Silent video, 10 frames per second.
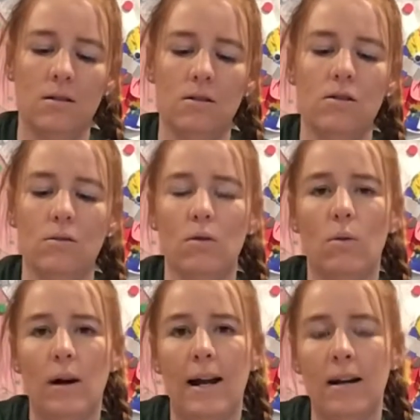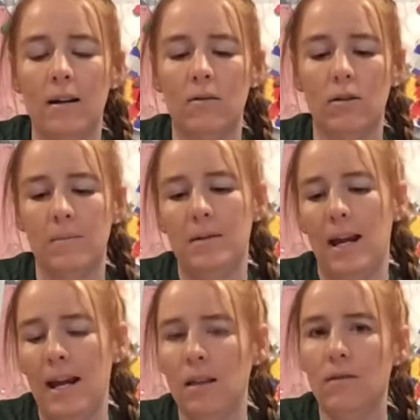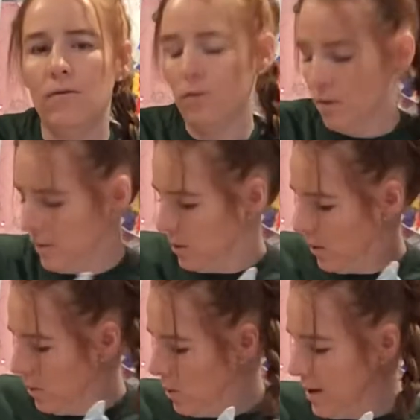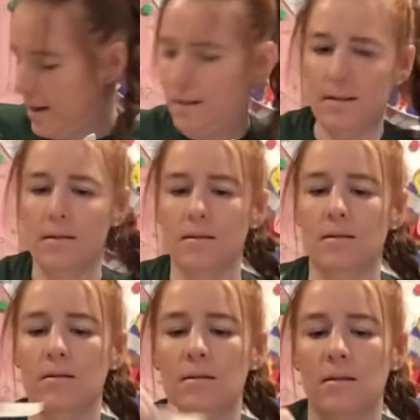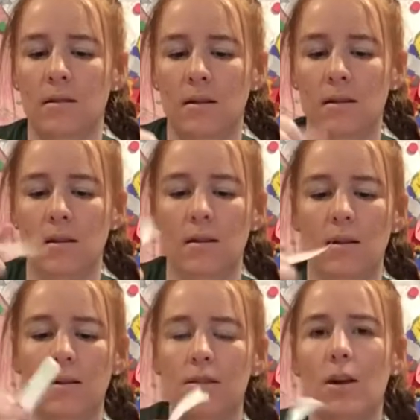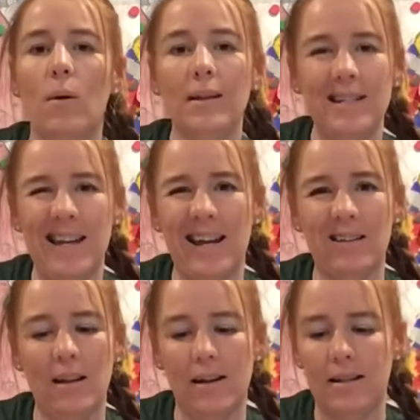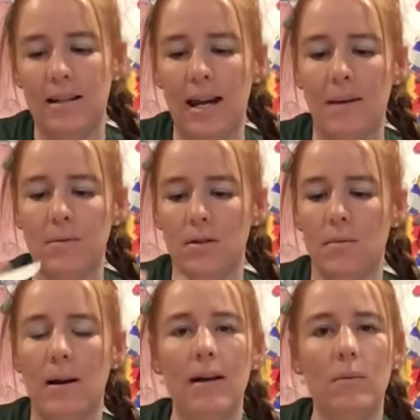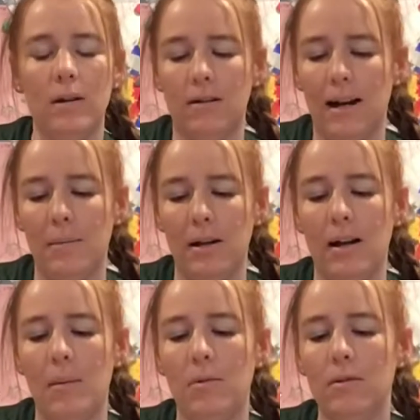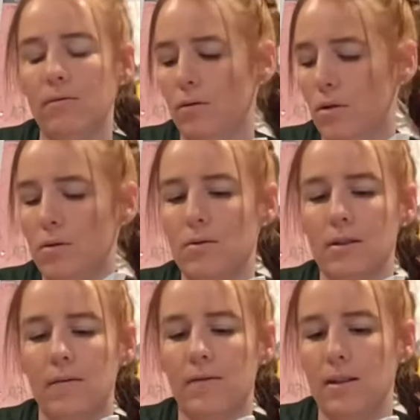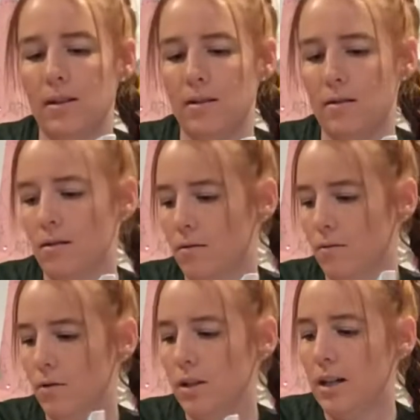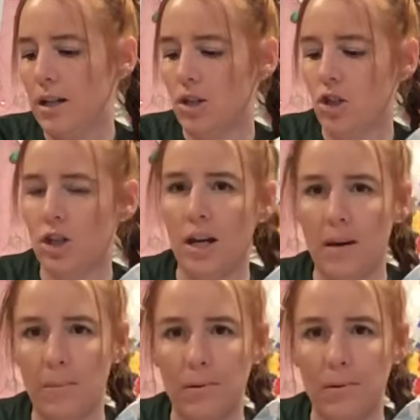to acquire or obtain the form that we want. It's going to take a lot of tape, so you might want to grab a couple of rolls of this really cheap